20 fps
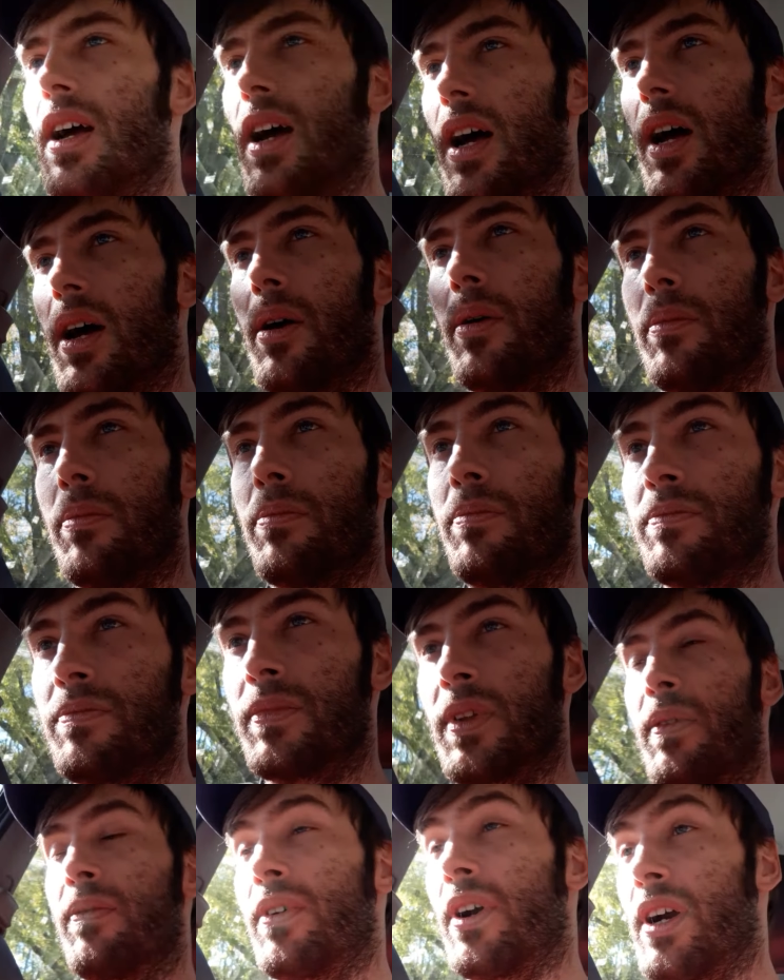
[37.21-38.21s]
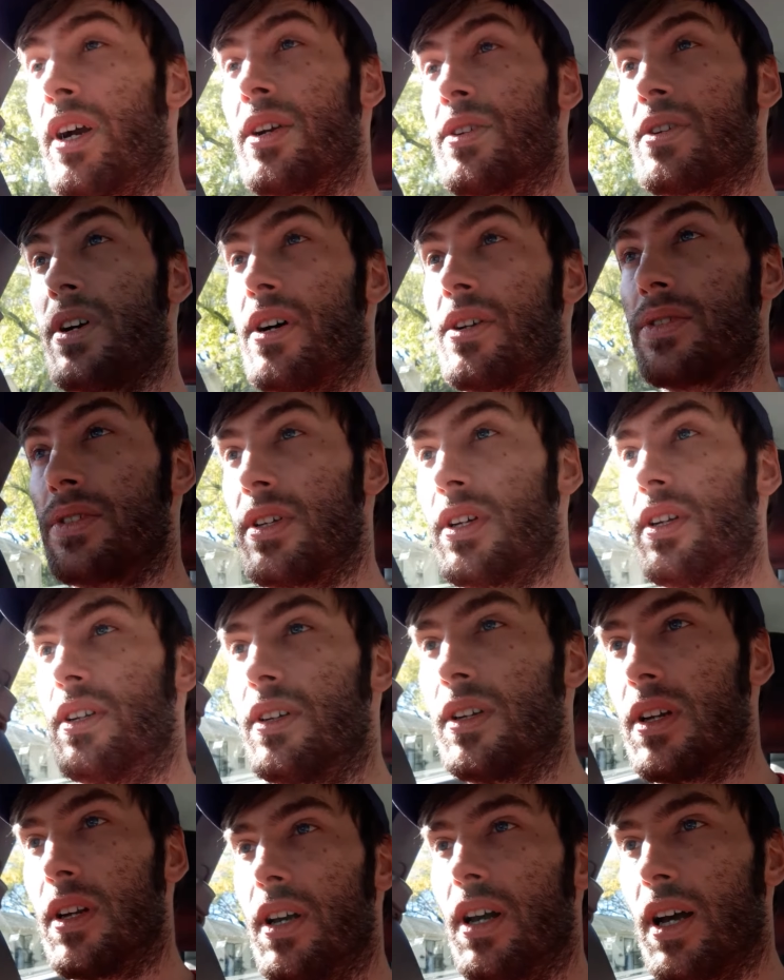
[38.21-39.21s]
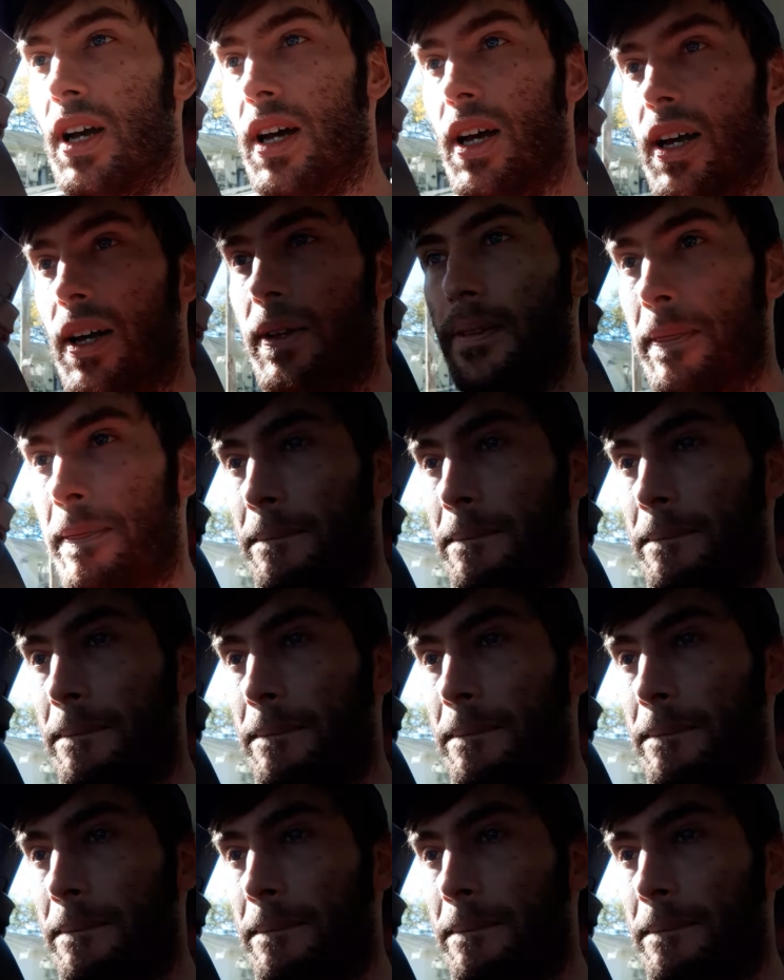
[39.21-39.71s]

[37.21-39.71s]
I'm very exhausted. I